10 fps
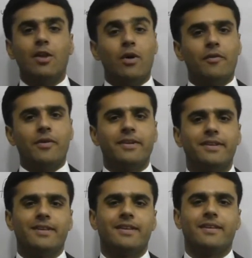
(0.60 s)
Hello
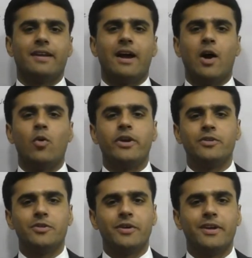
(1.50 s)
everyone, how are
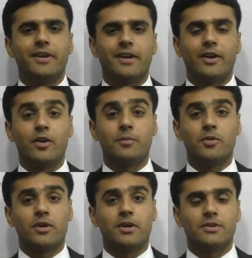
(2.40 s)
you doing? I
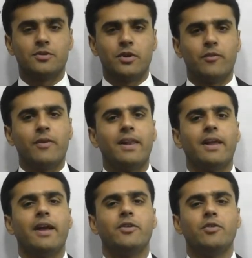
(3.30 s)
hope you are doing
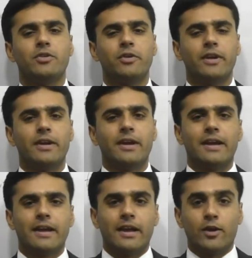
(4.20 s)
well and you are doing
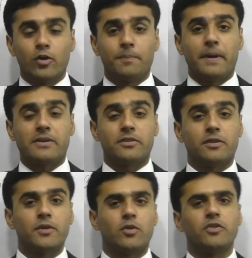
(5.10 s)
good
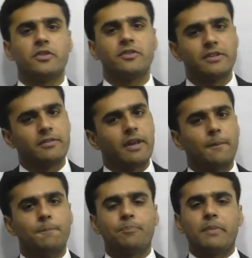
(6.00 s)
practice of the questions as
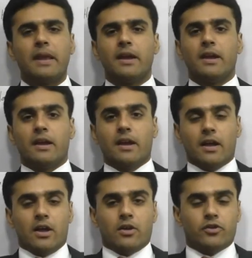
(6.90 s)
well.
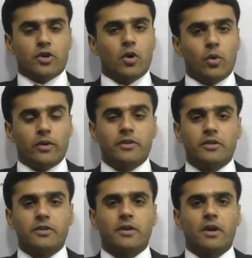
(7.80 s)
So
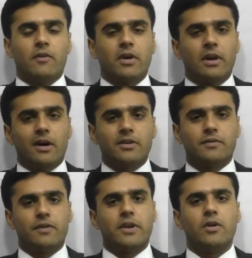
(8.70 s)
this is our
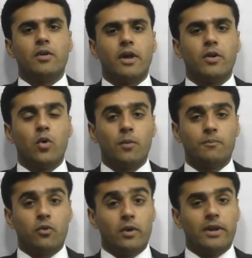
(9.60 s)
last video and
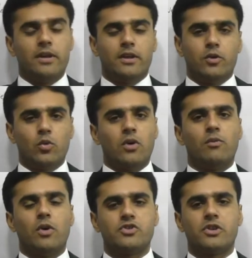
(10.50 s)
hopefully you
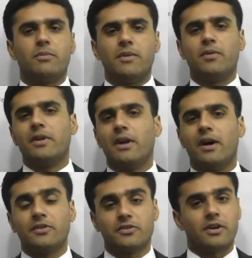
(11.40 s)
are watching me for the
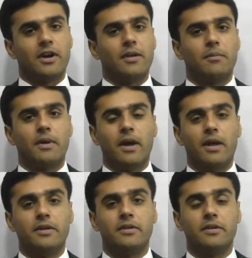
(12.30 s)
last time
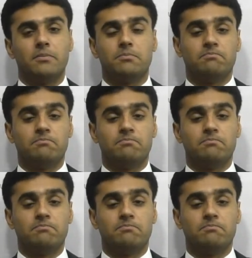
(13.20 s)
and